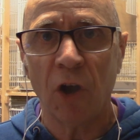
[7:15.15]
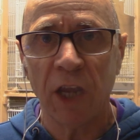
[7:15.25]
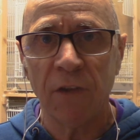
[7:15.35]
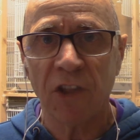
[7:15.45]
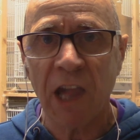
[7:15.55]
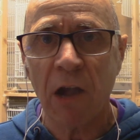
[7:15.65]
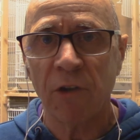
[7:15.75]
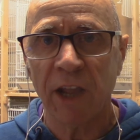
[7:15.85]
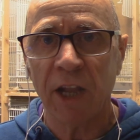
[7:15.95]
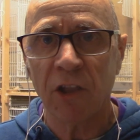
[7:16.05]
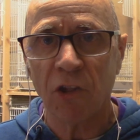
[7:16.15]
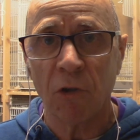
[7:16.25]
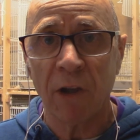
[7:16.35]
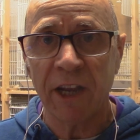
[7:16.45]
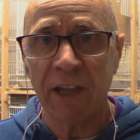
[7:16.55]
either sat on eggs or
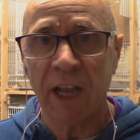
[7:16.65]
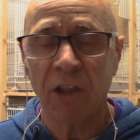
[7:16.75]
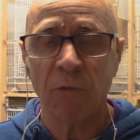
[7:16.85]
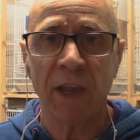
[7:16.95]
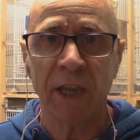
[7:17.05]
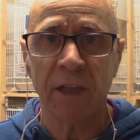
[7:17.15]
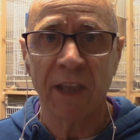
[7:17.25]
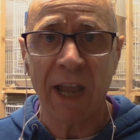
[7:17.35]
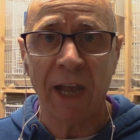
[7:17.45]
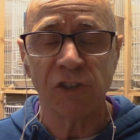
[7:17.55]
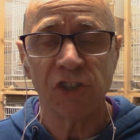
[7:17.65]
had an eggs waiting to hatch.